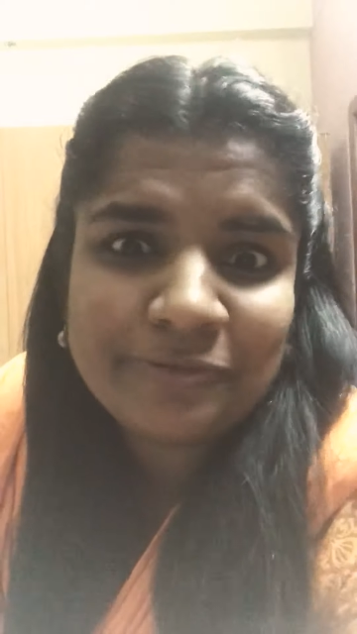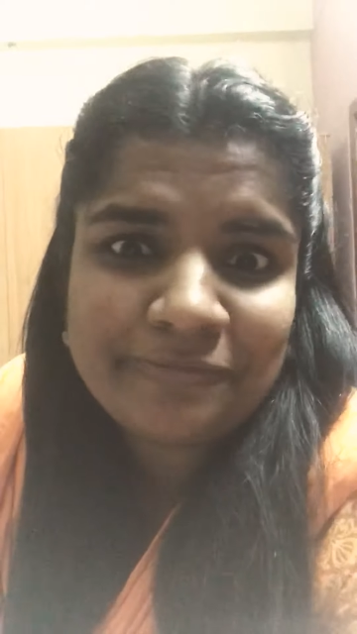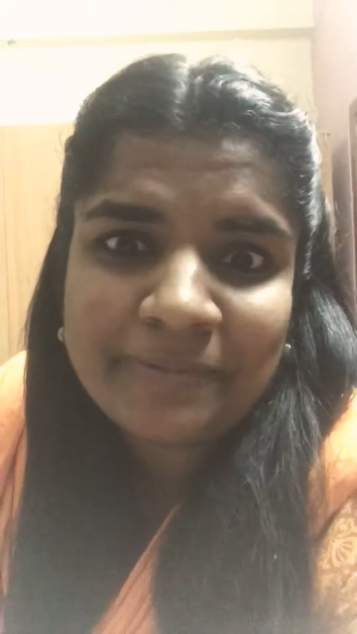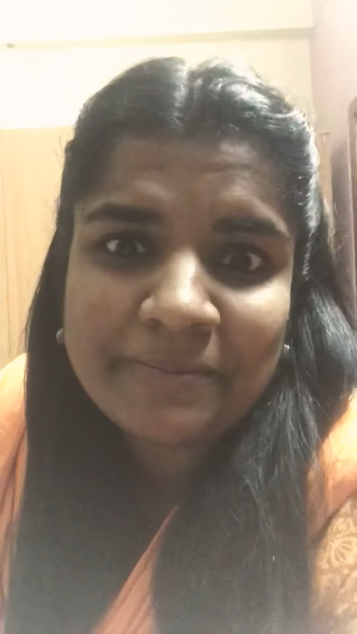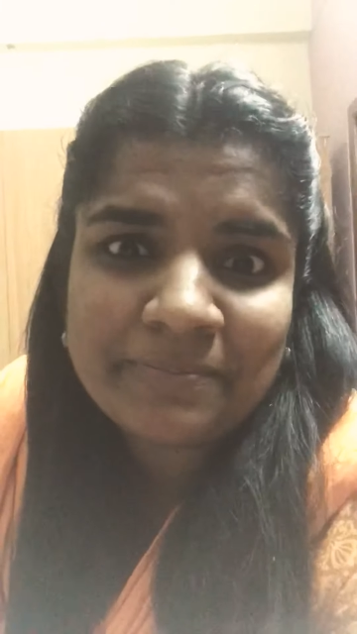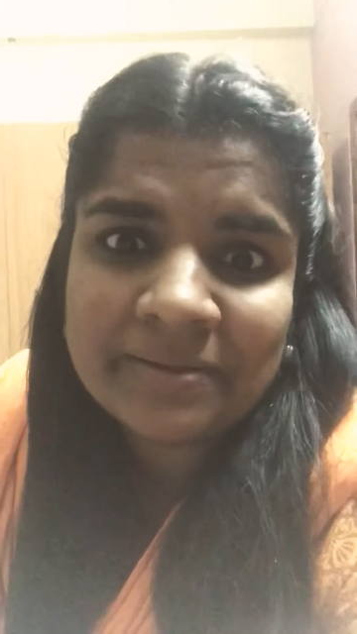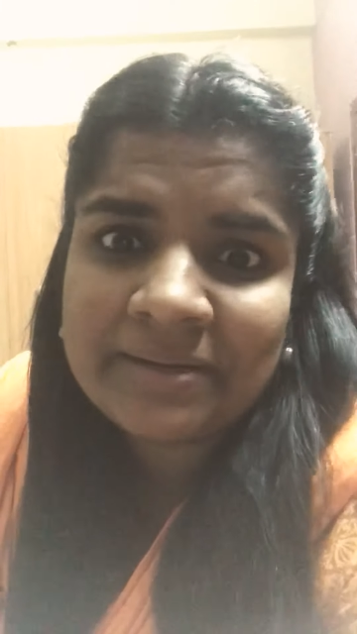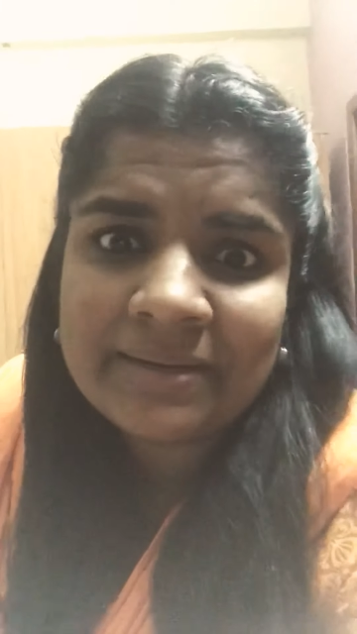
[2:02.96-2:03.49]
of
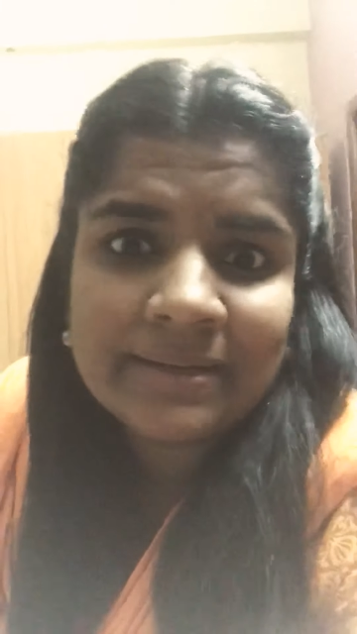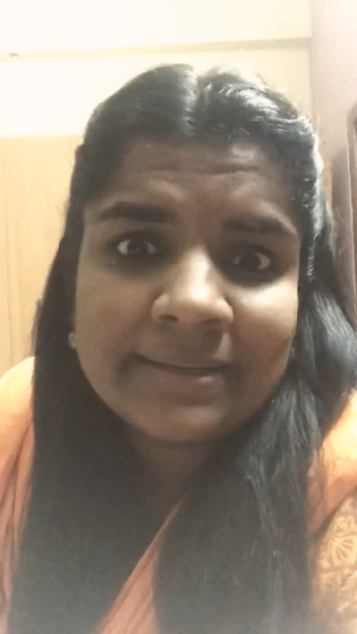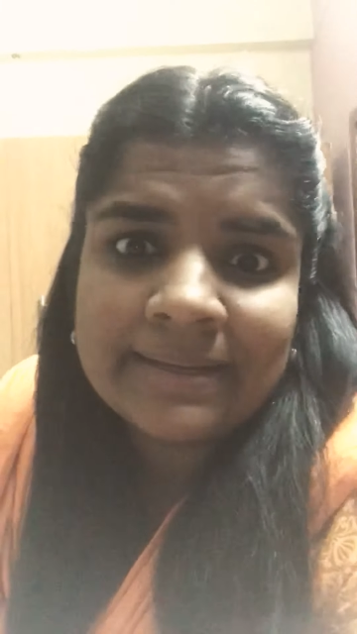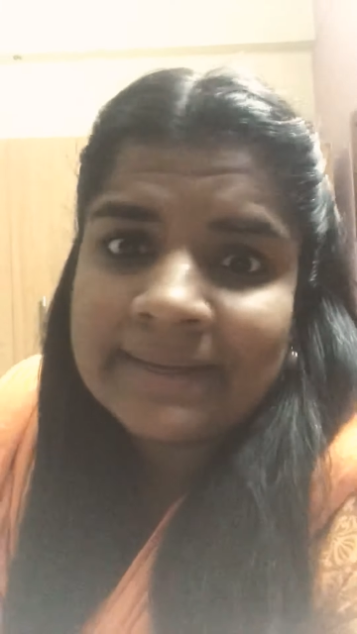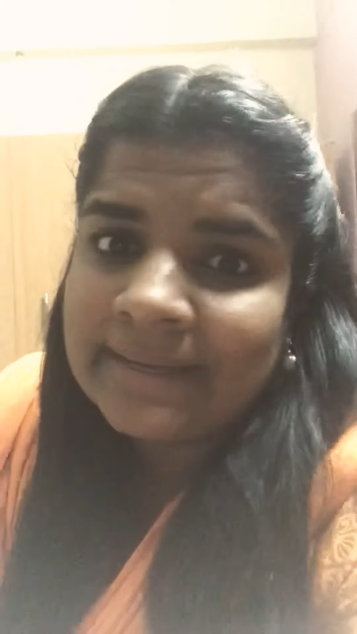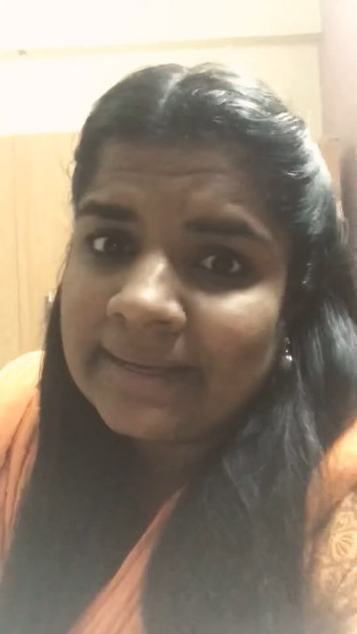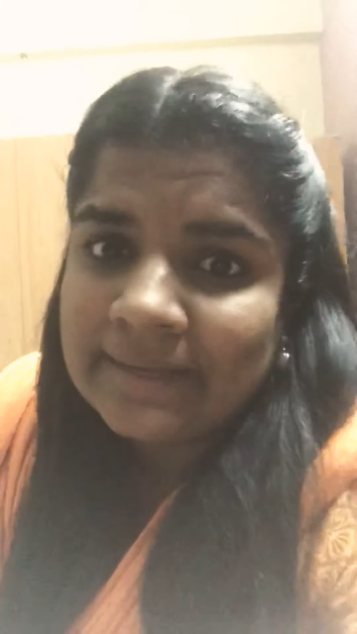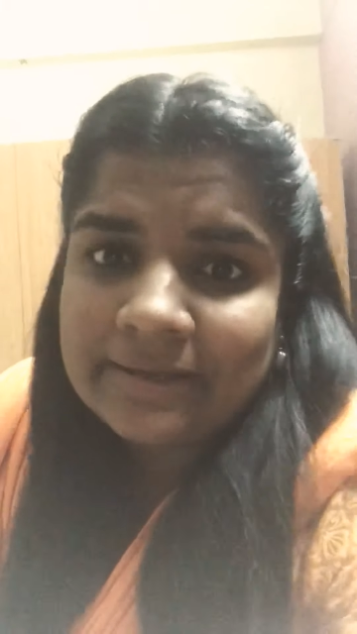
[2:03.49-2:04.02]
people,
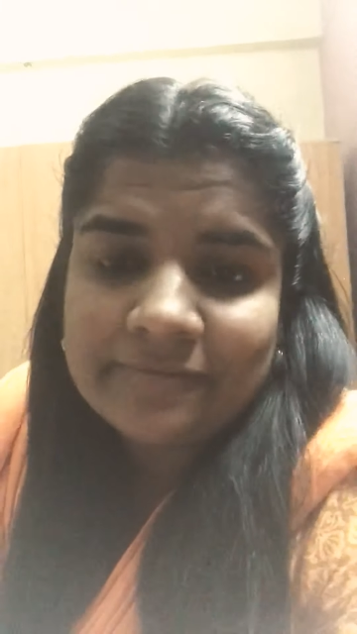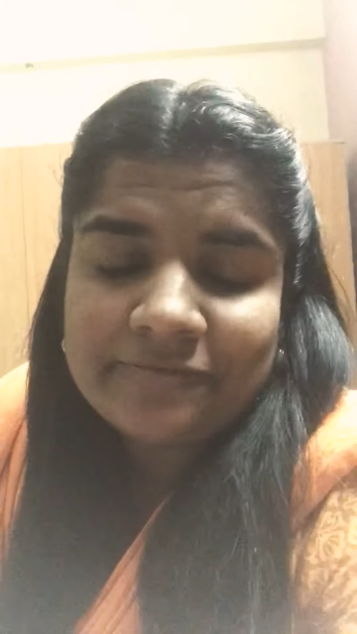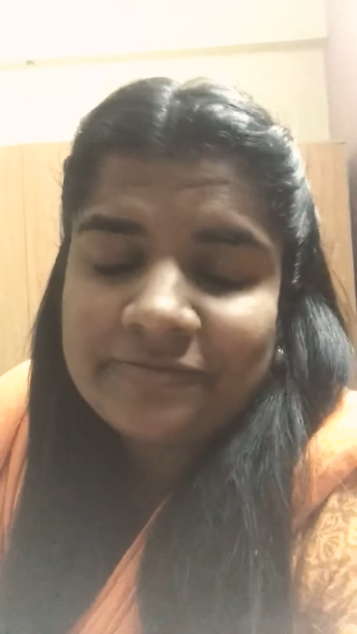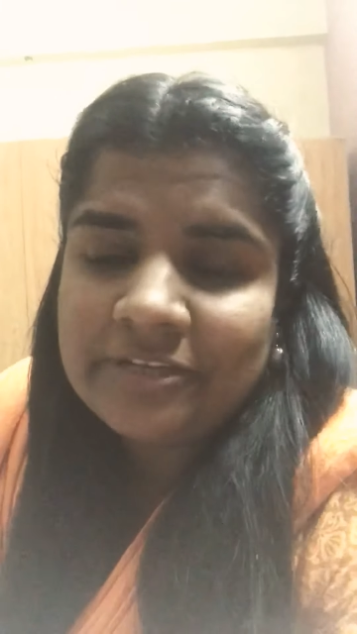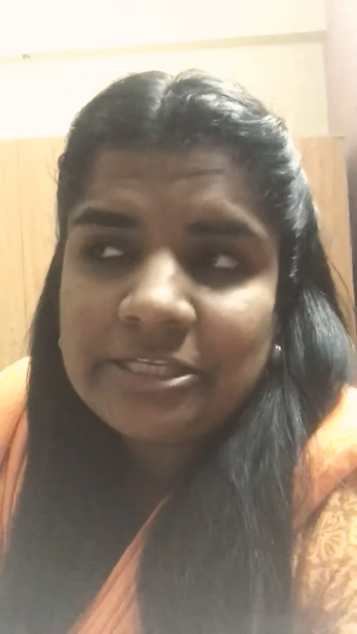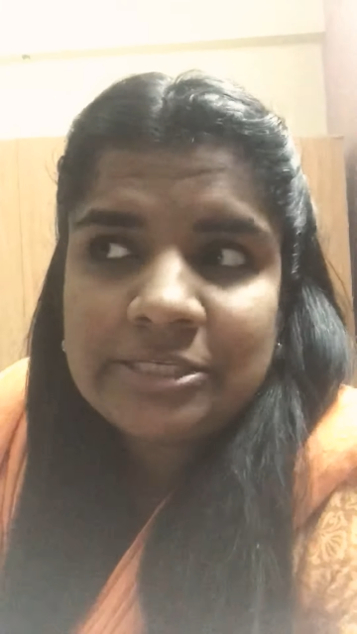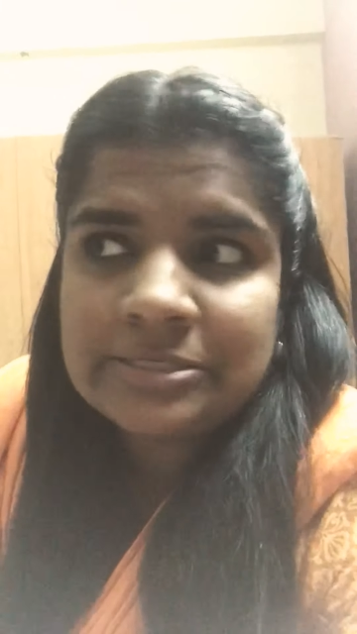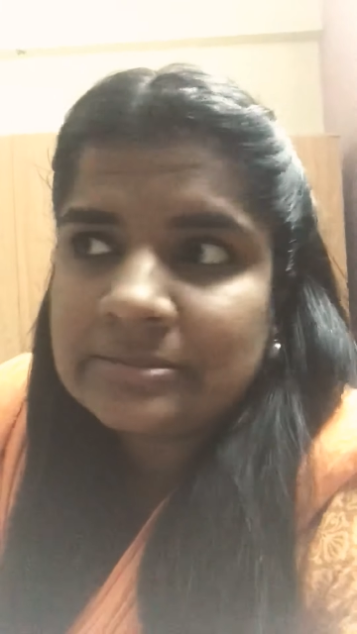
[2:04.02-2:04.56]

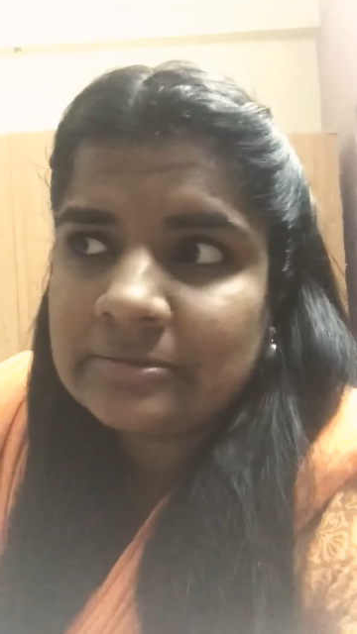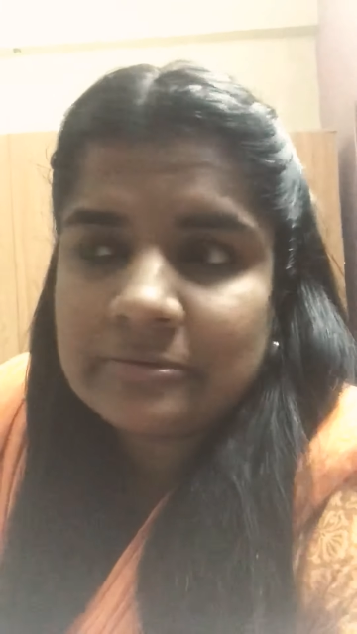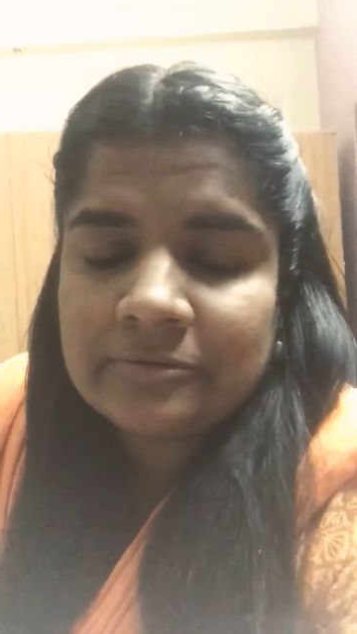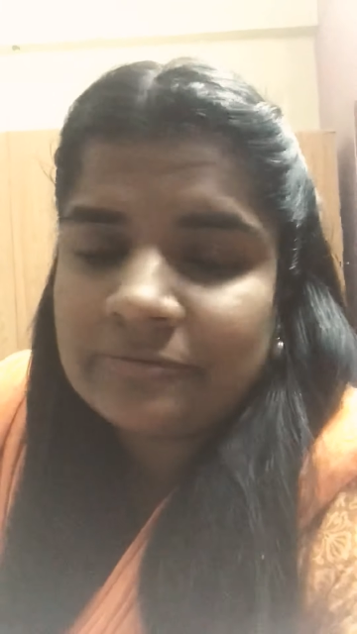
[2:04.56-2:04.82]
which